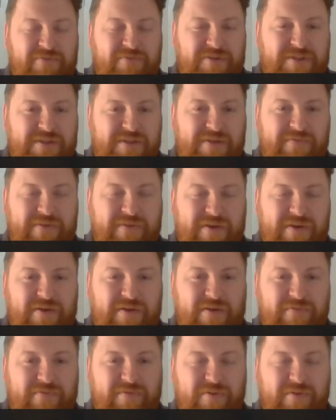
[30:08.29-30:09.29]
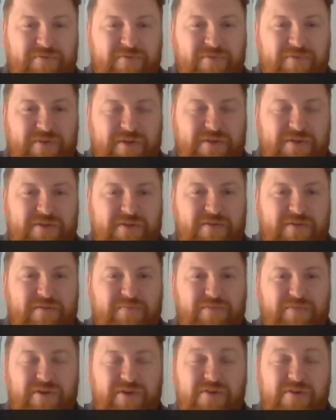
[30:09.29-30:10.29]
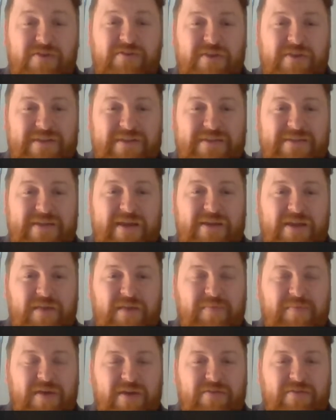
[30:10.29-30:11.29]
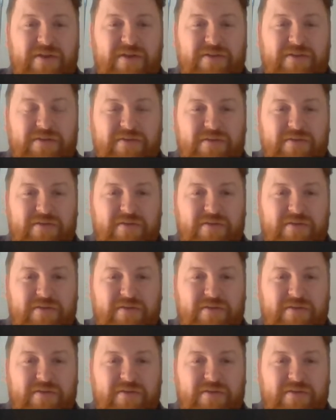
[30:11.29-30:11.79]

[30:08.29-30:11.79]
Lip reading: for a certificate of lawfulness, but usually it's a 10-year period.